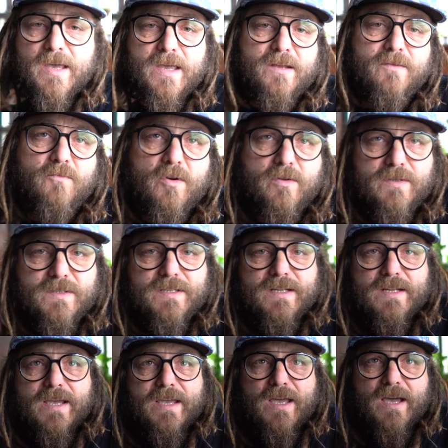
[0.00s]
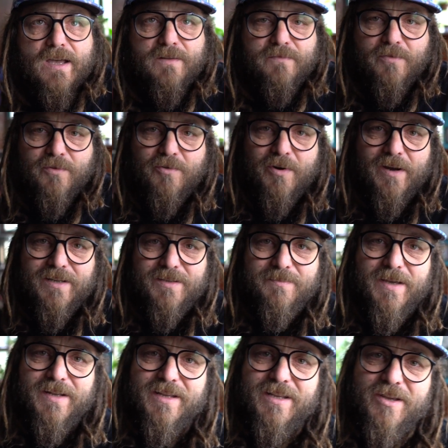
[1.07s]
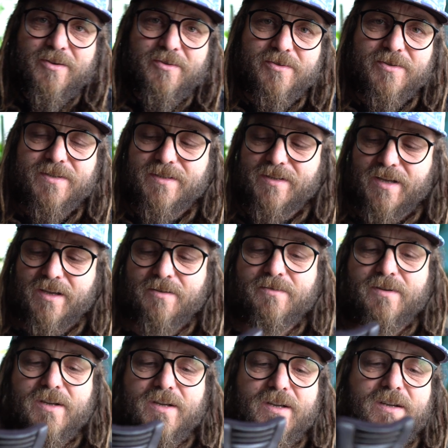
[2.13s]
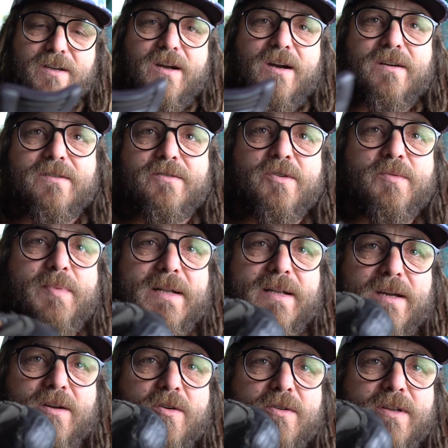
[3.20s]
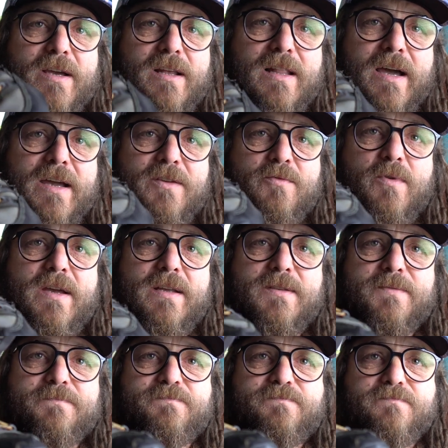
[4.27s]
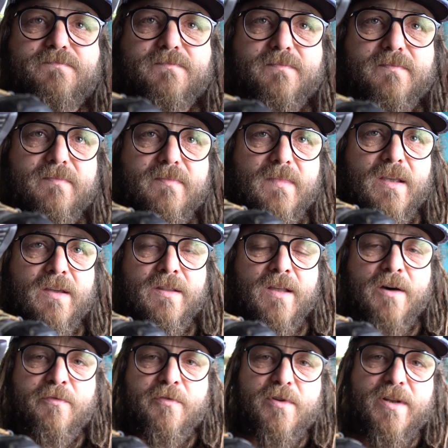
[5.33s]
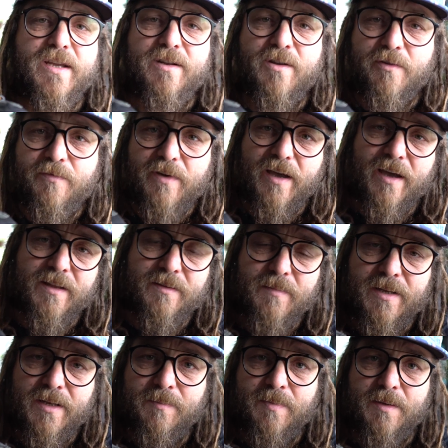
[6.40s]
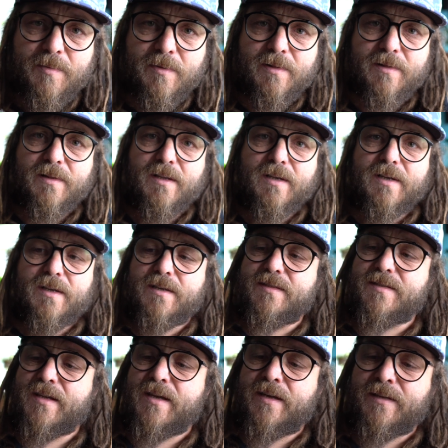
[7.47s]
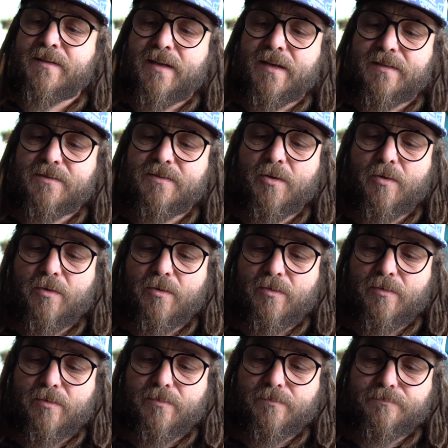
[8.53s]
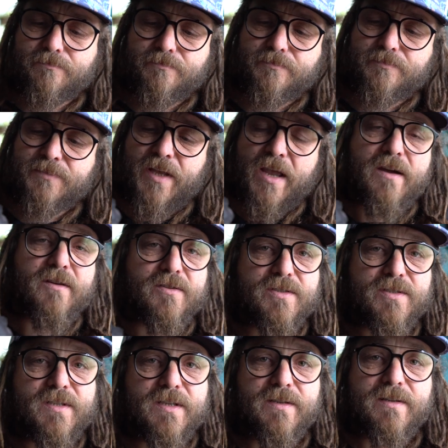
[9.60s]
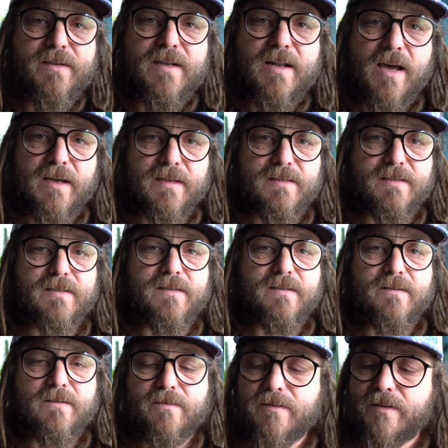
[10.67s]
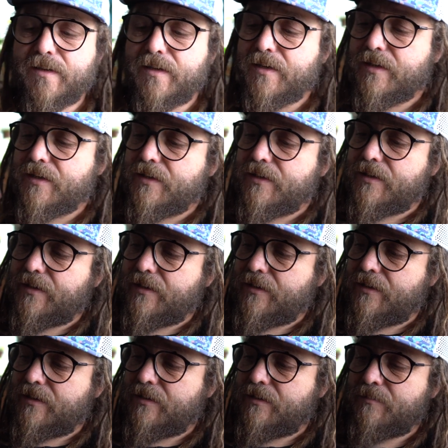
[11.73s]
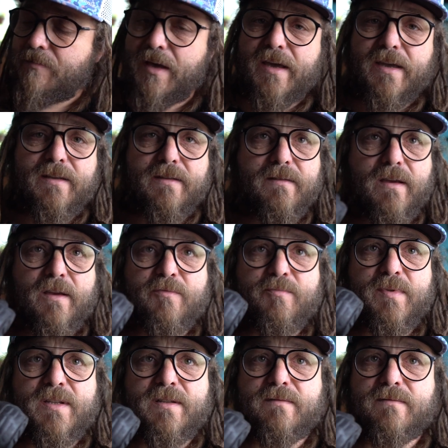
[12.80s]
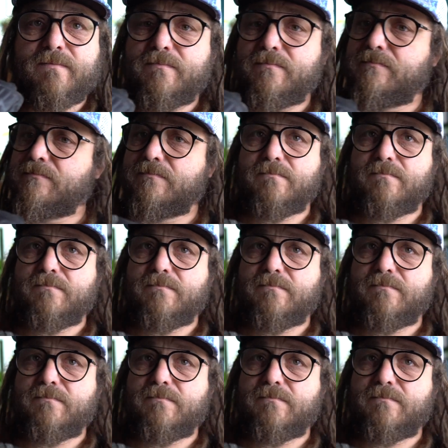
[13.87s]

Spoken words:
main ones that I had for quite many years now are the Patagonia Lightweight. Now, funny enough, I had many people saying that theirs didn't last long. Mine have been